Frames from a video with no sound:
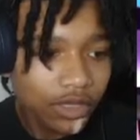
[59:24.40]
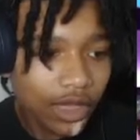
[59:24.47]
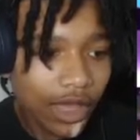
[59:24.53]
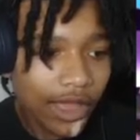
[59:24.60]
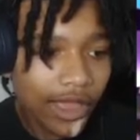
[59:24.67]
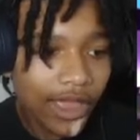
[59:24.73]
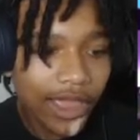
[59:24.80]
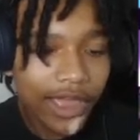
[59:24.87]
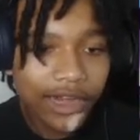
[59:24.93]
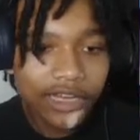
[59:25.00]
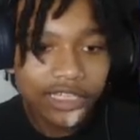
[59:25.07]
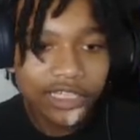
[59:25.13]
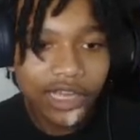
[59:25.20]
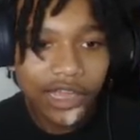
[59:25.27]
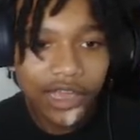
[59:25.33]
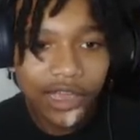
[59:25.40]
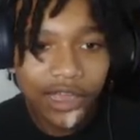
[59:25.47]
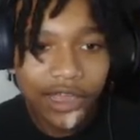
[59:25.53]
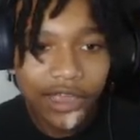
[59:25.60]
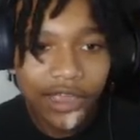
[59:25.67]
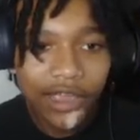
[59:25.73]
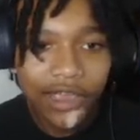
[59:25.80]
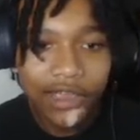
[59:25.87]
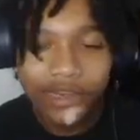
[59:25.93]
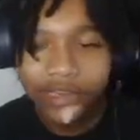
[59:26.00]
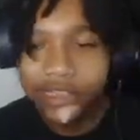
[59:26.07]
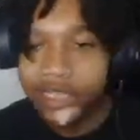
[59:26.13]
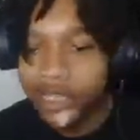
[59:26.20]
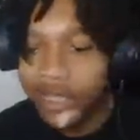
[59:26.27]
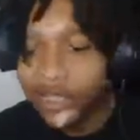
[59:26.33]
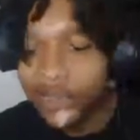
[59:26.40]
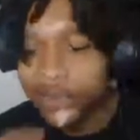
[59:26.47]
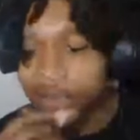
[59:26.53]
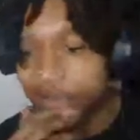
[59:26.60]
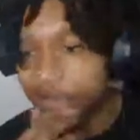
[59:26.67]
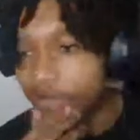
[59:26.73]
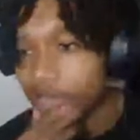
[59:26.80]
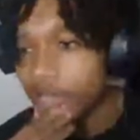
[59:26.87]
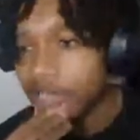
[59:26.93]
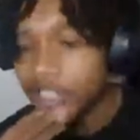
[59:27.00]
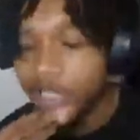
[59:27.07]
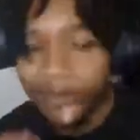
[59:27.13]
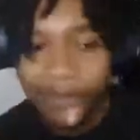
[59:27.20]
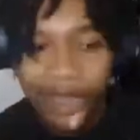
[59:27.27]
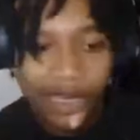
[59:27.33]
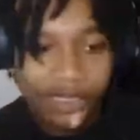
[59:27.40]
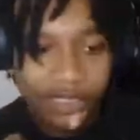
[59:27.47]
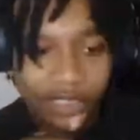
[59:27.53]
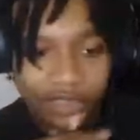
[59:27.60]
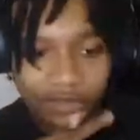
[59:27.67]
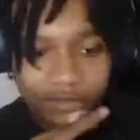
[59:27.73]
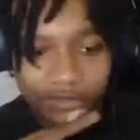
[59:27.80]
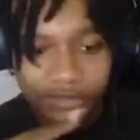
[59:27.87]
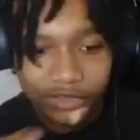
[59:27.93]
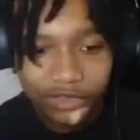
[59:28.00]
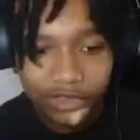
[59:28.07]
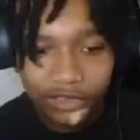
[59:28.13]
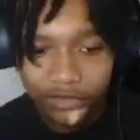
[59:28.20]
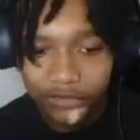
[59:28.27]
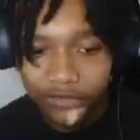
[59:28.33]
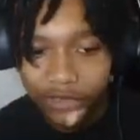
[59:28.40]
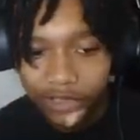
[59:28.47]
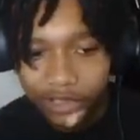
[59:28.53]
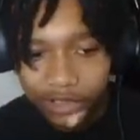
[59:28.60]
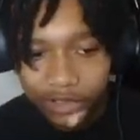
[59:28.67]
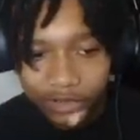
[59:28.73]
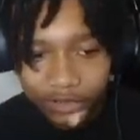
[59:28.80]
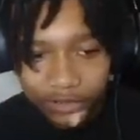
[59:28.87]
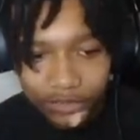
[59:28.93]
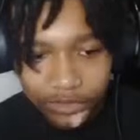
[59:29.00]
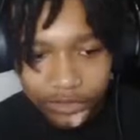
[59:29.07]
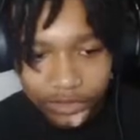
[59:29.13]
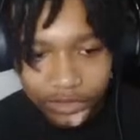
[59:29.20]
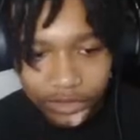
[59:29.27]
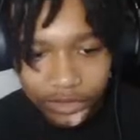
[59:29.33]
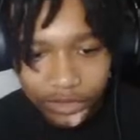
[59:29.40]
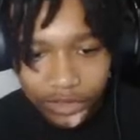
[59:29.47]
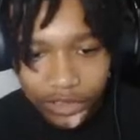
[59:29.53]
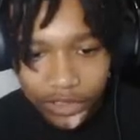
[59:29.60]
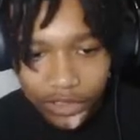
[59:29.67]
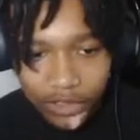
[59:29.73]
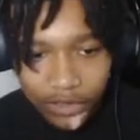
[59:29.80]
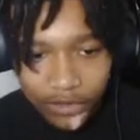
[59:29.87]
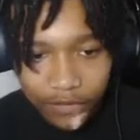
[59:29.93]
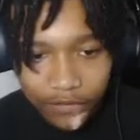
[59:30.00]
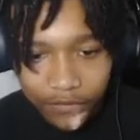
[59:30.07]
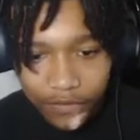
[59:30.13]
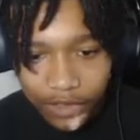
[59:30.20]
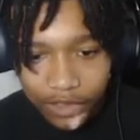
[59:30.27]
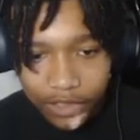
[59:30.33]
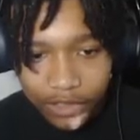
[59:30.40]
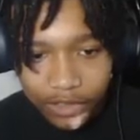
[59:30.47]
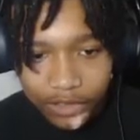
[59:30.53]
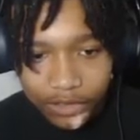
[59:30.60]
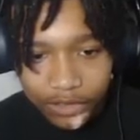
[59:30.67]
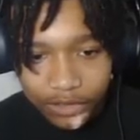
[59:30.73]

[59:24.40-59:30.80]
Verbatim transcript: I had it, chat. I had it, chat. Fuck, I should have backed up. Fuck it. Fuck it.